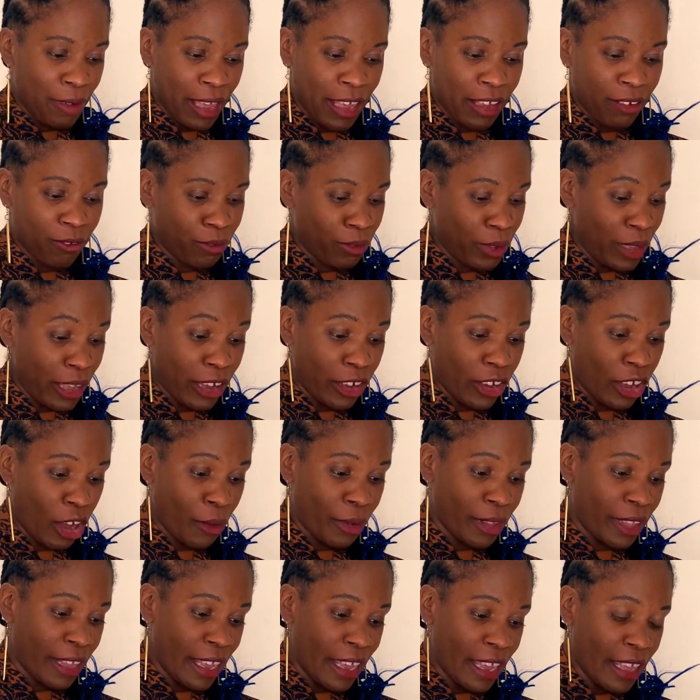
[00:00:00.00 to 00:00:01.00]
we are
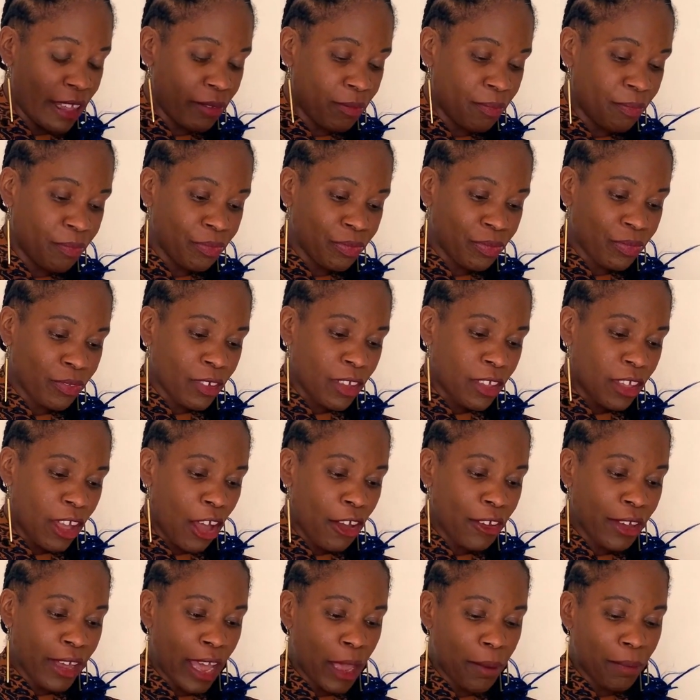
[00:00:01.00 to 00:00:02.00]
going in.
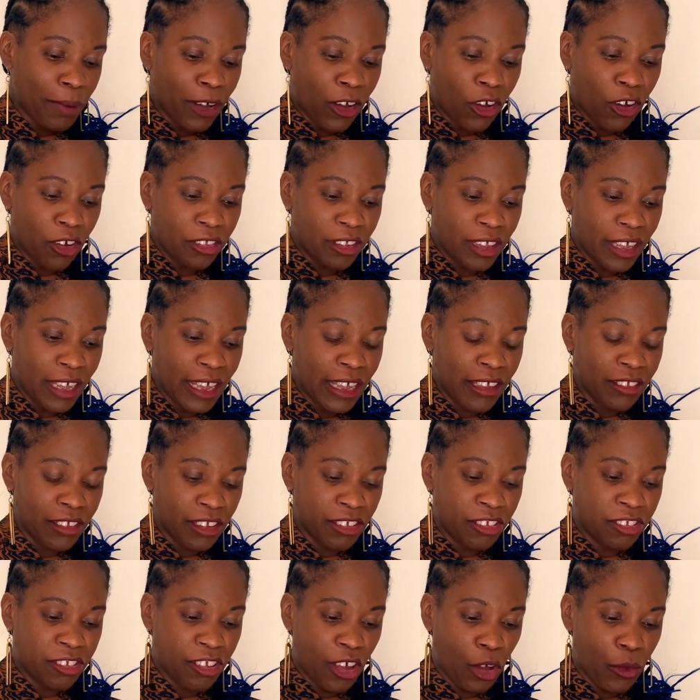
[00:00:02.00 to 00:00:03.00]
Okay, because it is
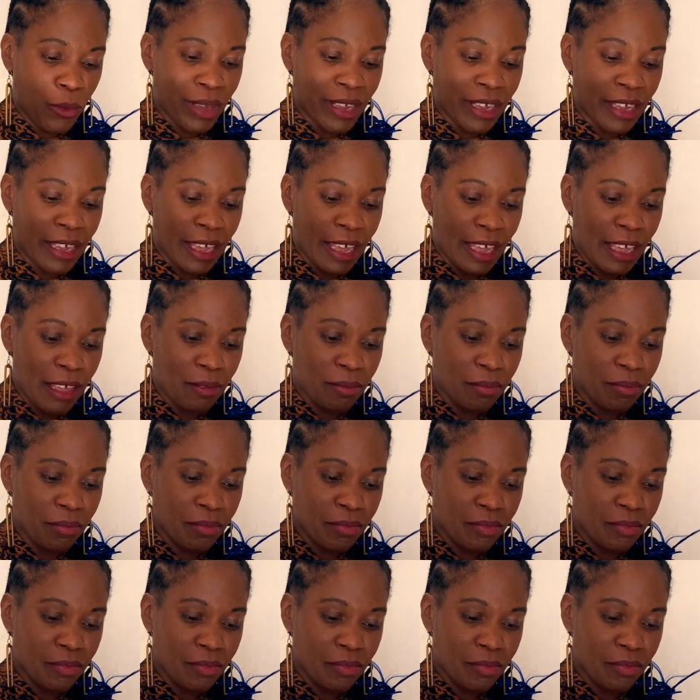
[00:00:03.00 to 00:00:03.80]
a sewing kit,